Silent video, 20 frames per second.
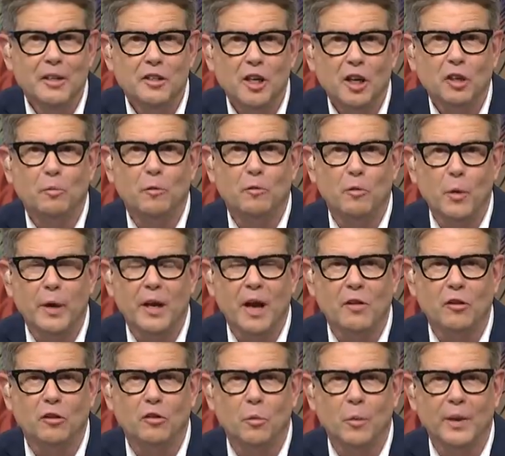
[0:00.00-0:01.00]
Just before we
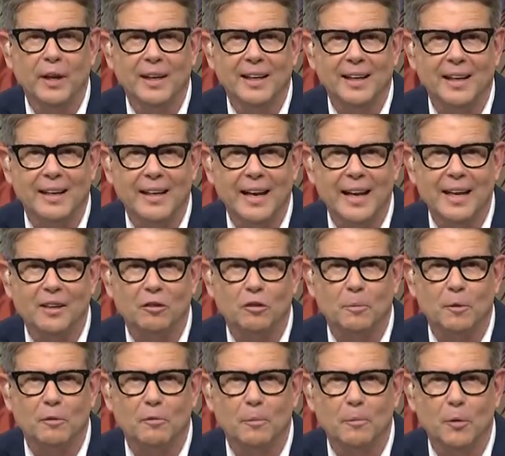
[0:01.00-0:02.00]
go this morning, a little
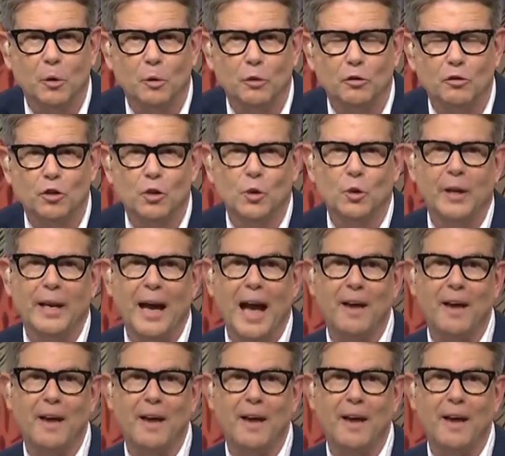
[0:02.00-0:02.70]
announcement from yours truly.